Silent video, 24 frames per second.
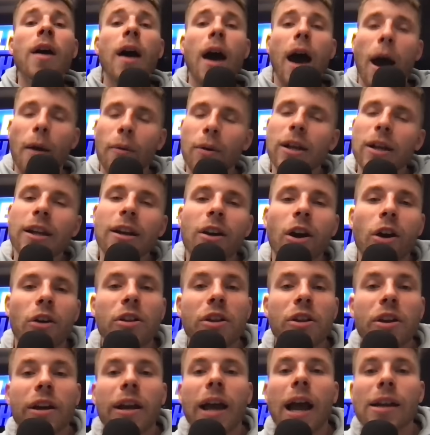I want to hear all
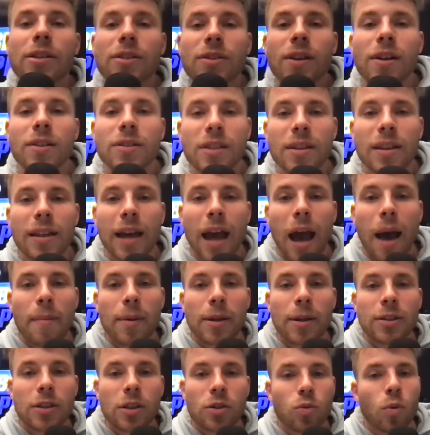your guys' thoughts in the
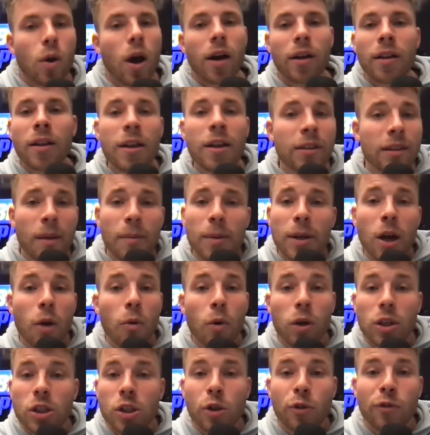comments as well. Let me know
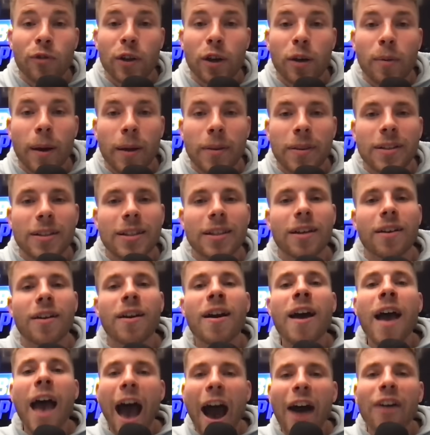what you feel about the deal.
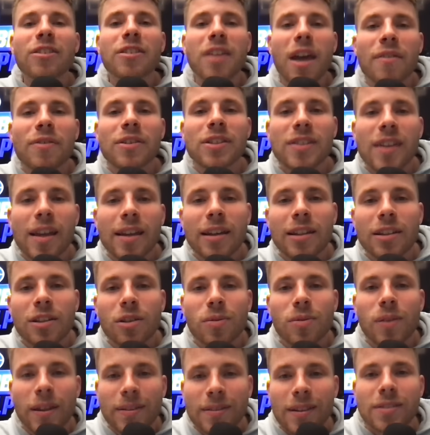How devastating do you
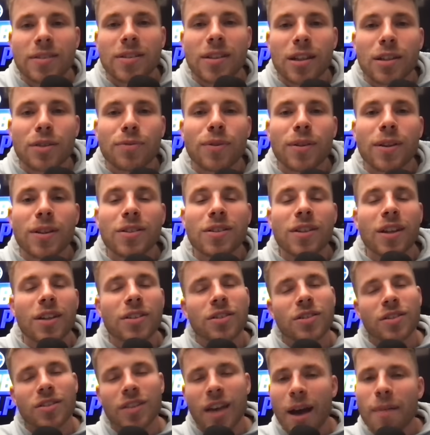think this is for the
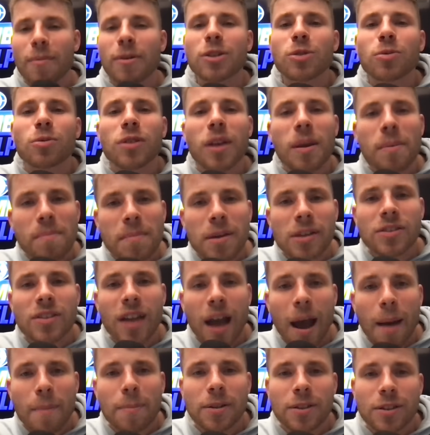Sixers? How much was a missed
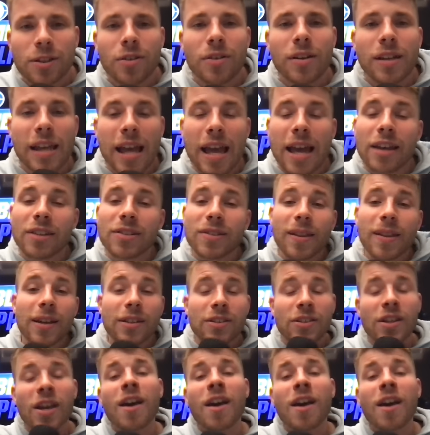opportunity is this?